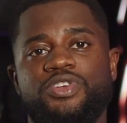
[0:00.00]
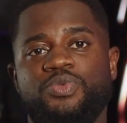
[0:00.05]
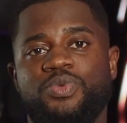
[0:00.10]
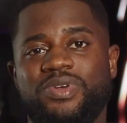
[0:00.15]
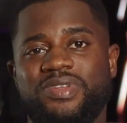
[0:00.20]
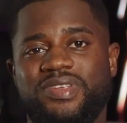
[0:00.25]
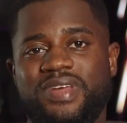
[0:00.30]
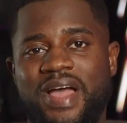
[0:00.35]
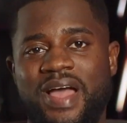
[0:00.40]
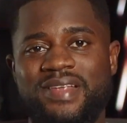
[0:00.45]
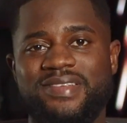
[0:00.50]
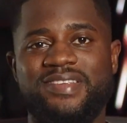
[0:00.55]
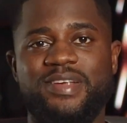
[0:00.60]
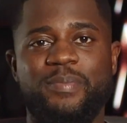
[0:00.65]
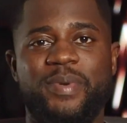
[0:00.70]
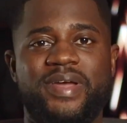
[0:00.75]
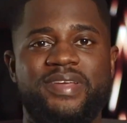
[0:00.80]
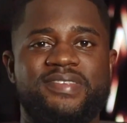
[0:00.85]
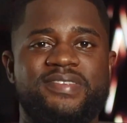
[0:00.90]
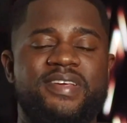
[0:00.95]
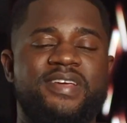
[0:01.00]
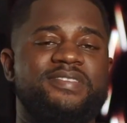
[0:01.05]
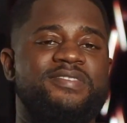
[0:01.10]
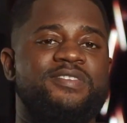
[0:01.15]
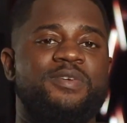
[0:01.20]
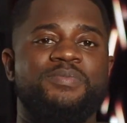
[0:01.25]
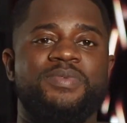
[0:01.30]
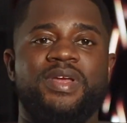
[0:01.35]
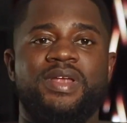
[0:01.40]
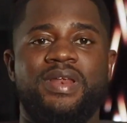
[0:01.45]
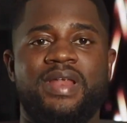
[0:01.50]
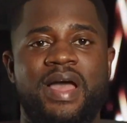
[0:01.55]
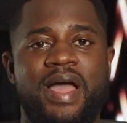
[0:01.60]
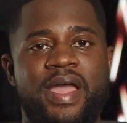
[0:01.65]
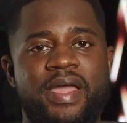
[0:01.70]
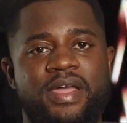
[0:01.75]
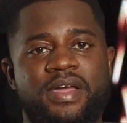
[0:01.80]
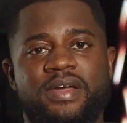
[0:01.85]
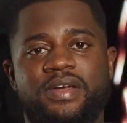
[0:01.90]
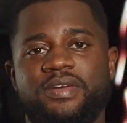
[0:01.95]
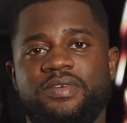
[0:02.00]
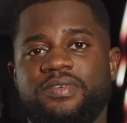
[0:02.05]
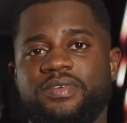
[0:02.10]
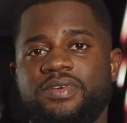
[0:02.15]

You want to answer by saying something like,